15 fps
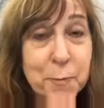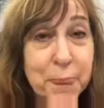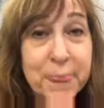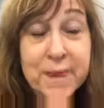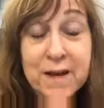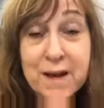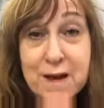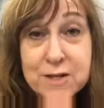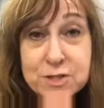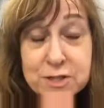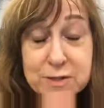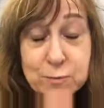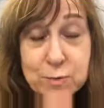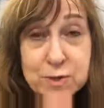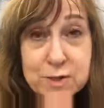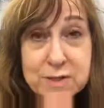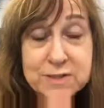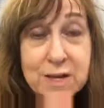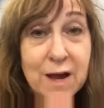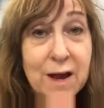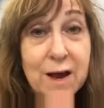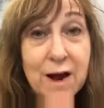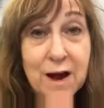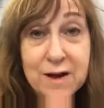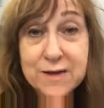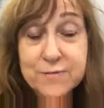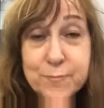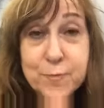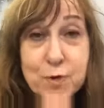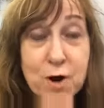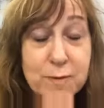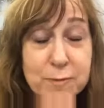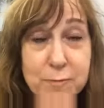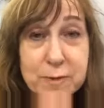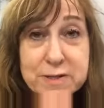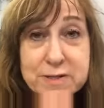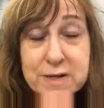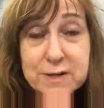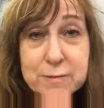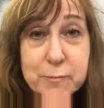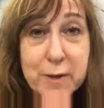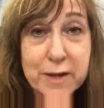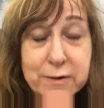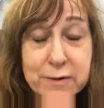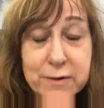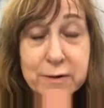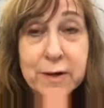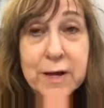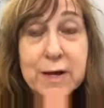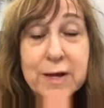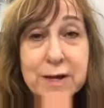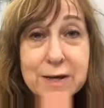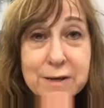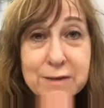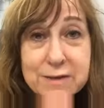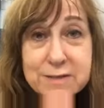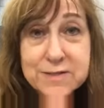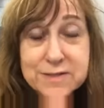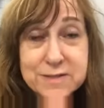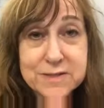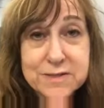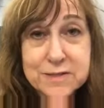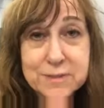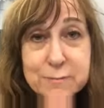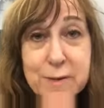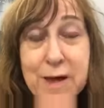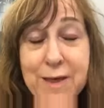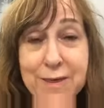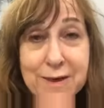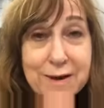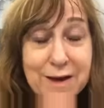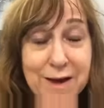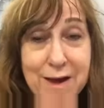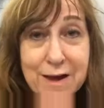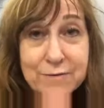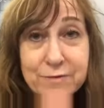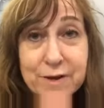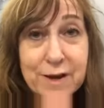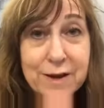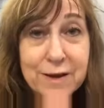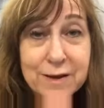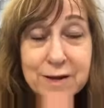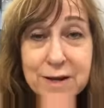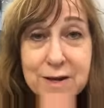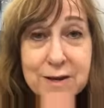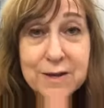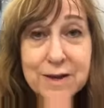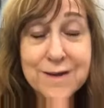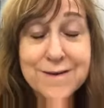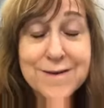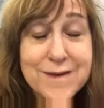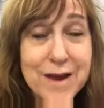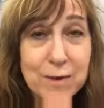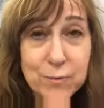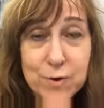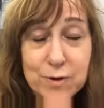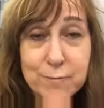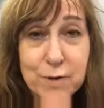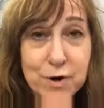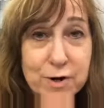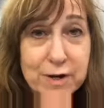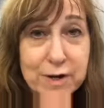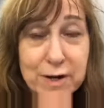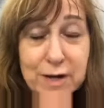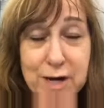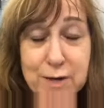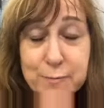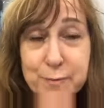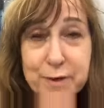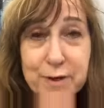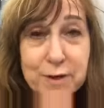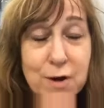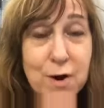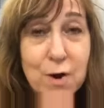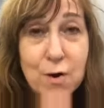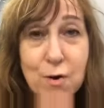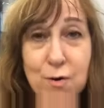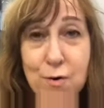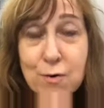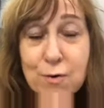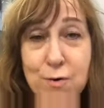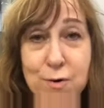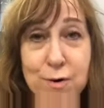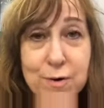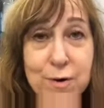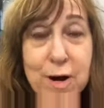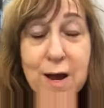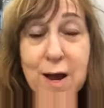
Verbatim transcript: that actually works, I've probably done better in this system that I have in any network marketing company or